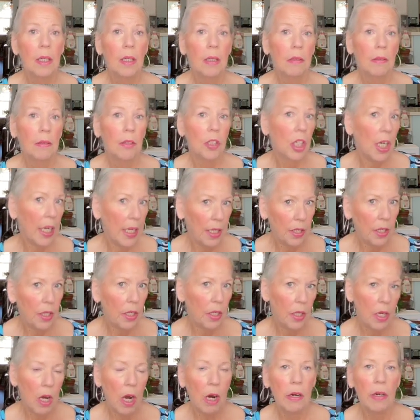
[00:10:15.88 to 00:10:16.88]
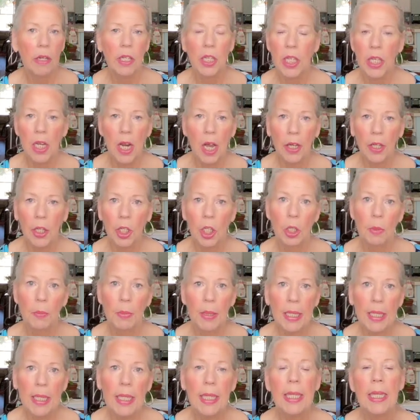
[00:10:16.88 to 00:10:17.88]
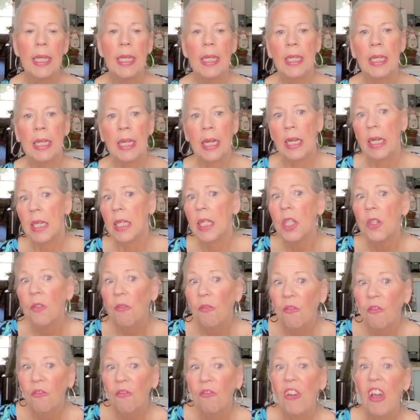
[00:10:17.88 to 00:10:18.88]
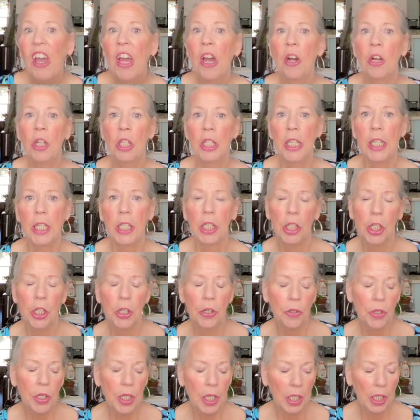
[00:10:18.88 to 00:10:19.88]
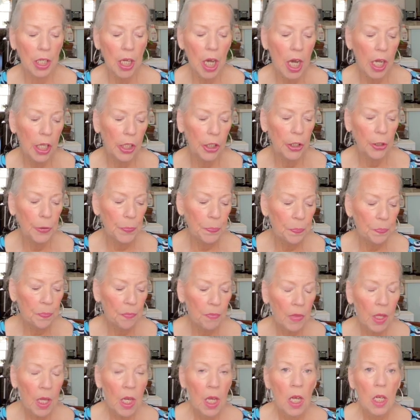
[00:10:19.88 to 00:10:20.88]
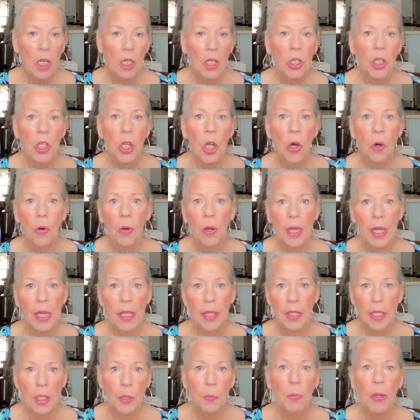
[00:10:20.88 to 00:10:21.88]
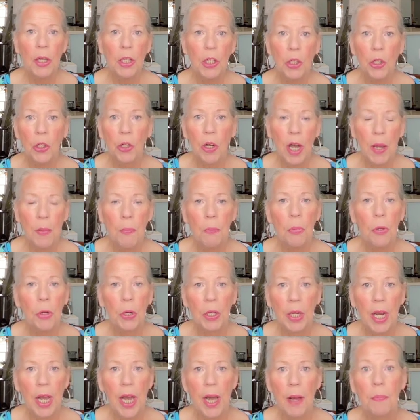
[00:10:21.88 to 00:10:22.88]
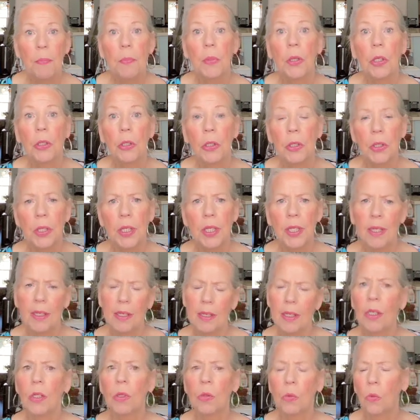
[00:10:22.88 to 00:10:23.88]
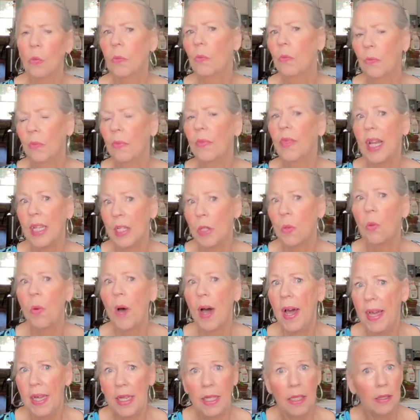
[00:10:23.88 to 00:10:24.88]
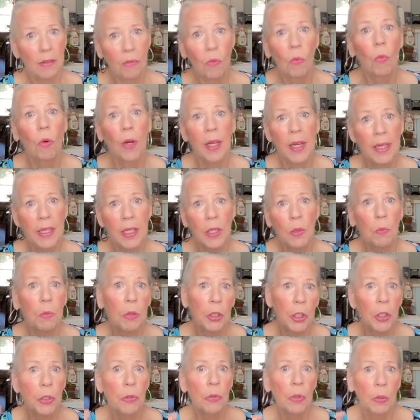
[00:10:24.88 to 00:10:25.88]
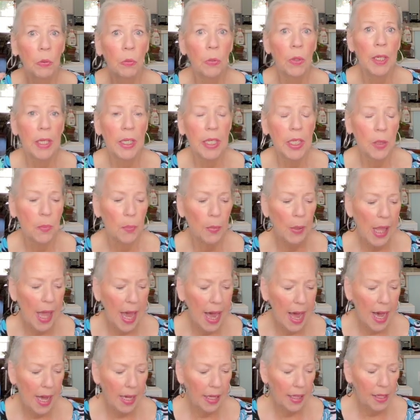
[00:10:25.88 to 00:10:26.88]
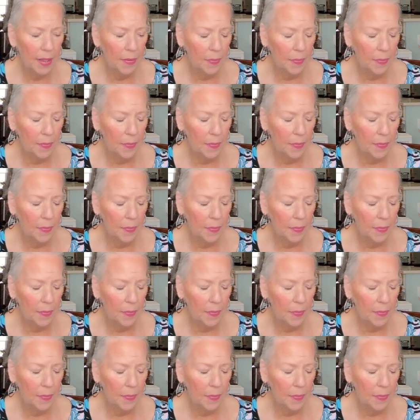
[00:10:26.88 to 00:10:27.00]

chances are it's not going to be seen, and it's fairly close in color. So in this picture I put up, you'll that's why one is blue and one is black.